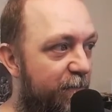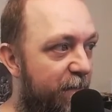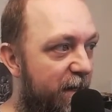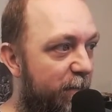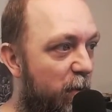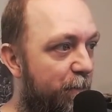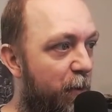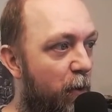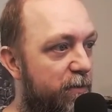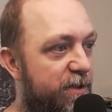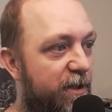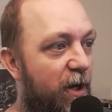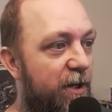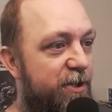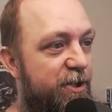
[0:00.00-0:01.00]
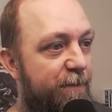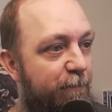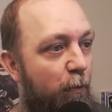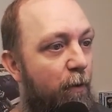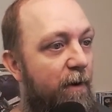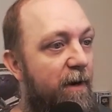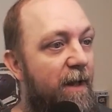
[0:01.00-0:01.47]
minimal post launch
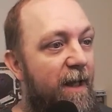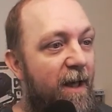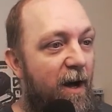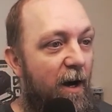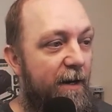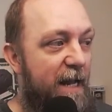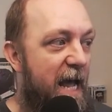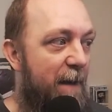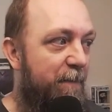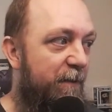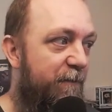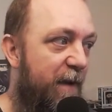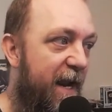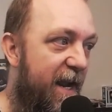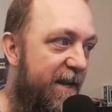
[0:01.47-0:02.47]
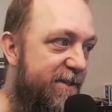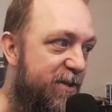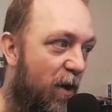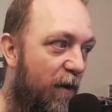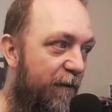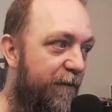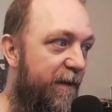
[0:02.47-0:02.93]
support, unhappy fans
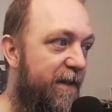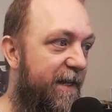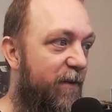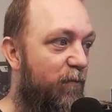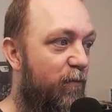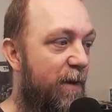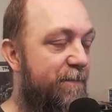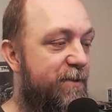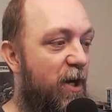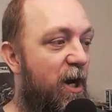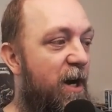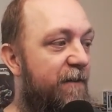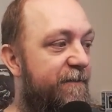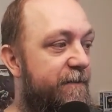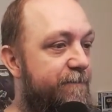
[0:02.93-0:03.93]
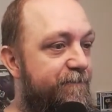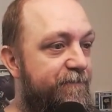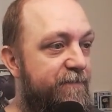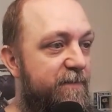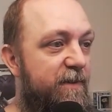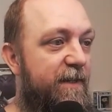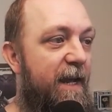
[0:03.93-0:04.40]
are feeling ripped off.
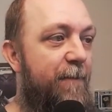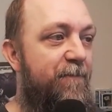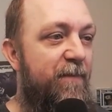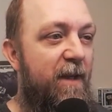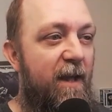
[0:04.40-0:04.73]
Okay.